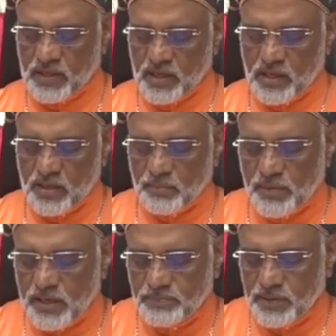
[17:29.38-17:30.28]
Many
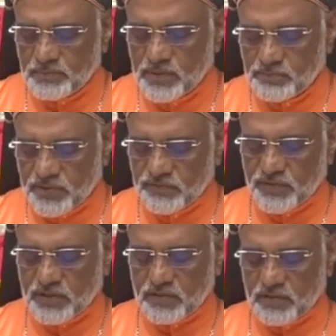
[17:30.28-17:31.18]
people prefer
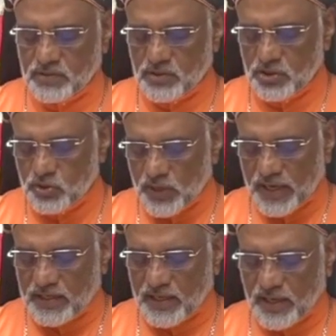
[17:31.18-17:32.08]
to
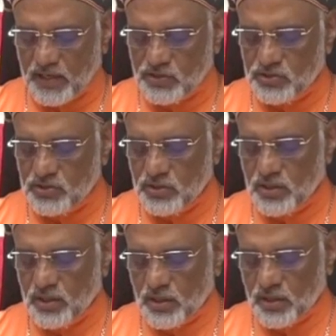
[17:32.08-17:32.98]
engage
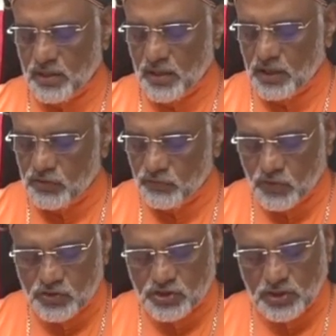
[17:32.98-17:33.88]
in the
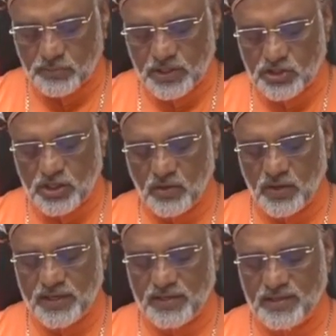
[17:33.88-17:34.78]
future
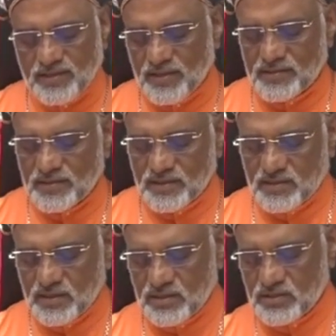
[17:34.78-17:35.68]
mission-oriented
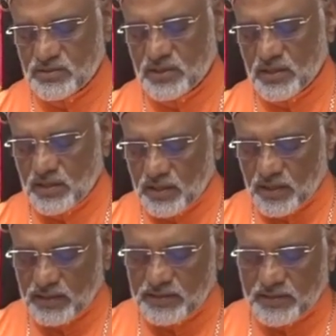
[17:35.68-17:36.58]
discussions
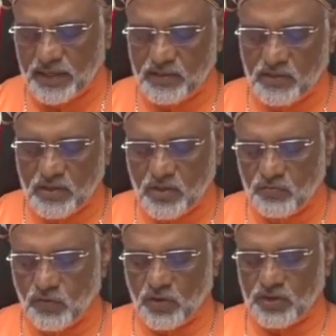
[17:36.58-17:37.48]
rather than
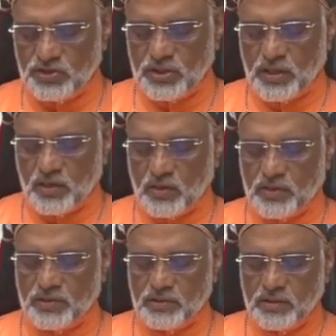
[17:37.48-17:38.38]
focusing
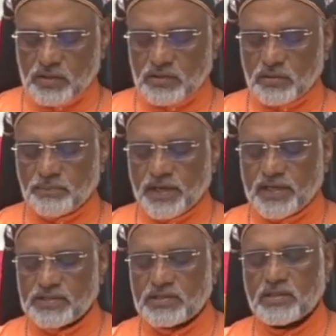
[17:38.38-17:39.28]
on the
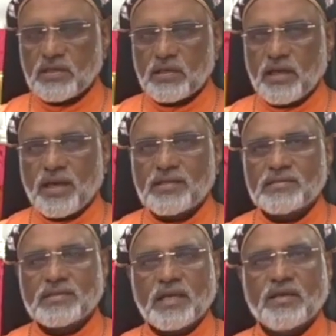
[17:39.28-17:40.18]
past
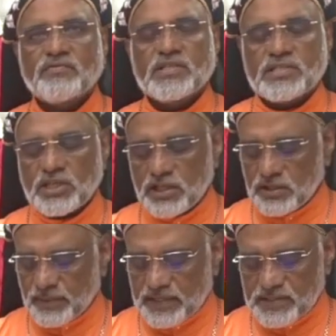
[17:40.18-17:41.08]
enslaved
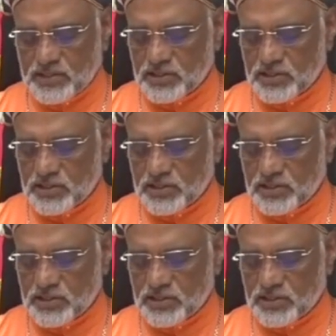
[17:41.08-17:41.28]
sentiments.